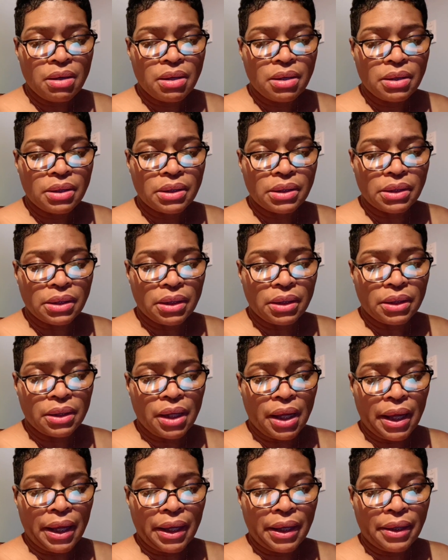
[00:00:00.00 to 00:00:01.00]
send
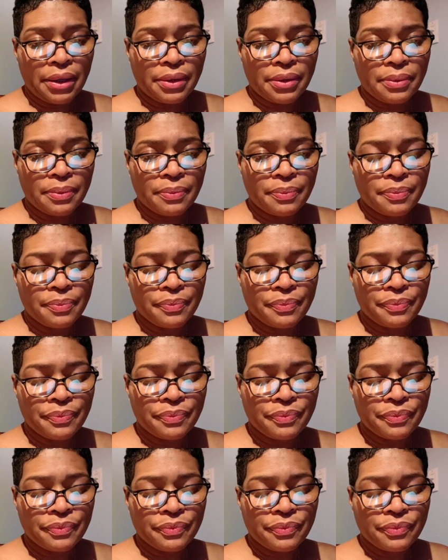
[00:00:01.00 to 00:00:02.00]
a
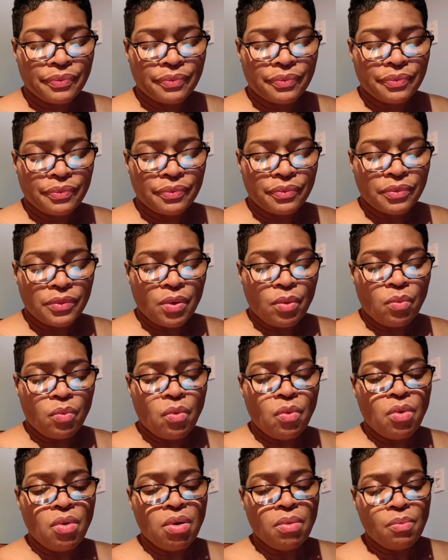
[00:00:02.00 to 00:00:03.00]

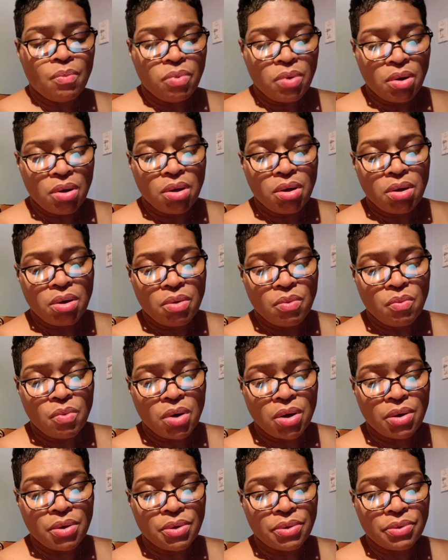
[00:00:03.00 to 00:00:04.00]
warm
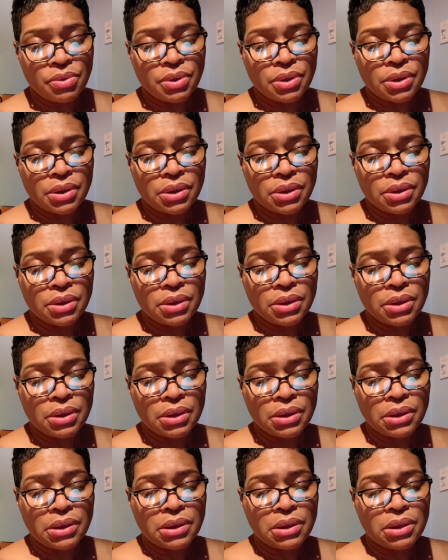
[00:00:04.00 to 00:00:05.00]
words,
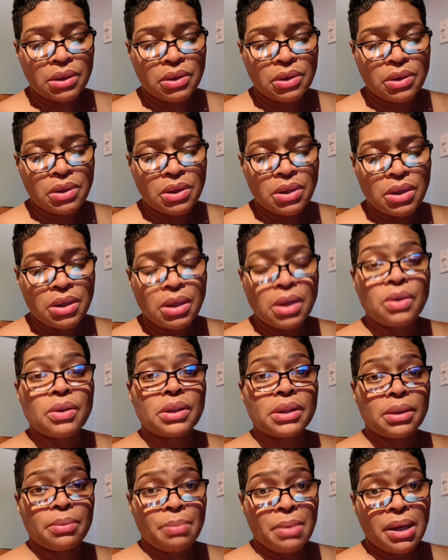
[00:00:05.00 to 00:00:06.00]

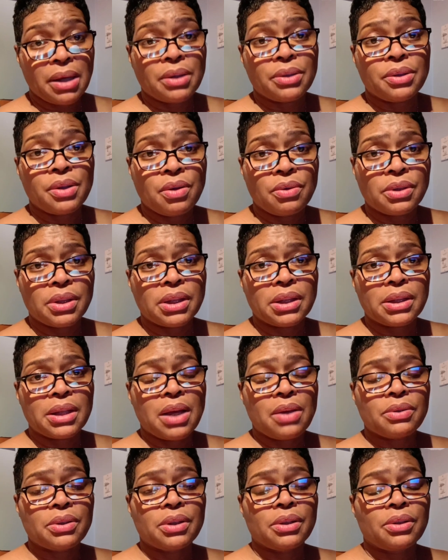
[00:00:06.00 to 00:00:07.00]
send my condolences
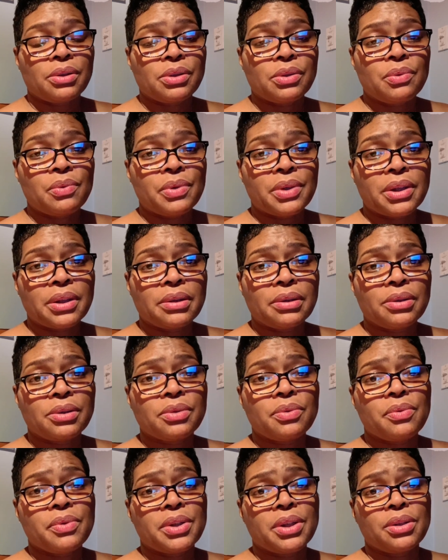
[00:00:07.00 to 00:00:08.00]
out to Latoya.
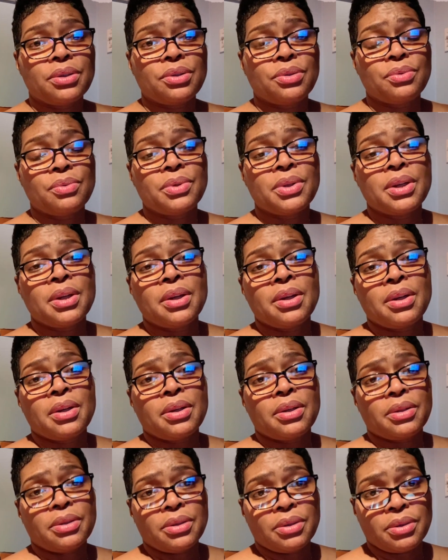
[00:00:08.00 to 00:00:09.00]
Latoya, you
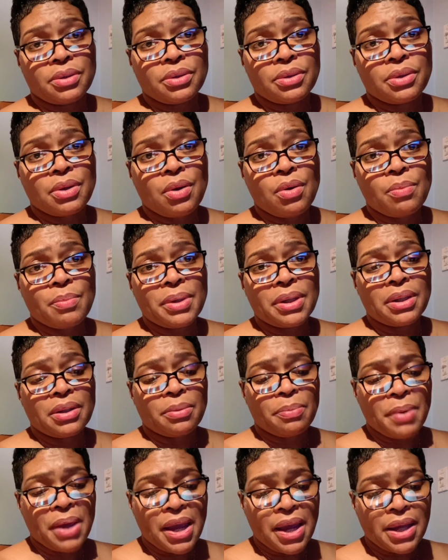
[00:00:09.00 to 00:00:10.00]
told me the
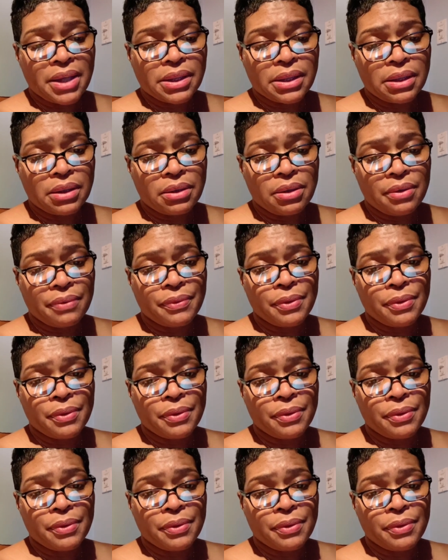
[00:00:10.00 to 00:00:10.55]
passing of your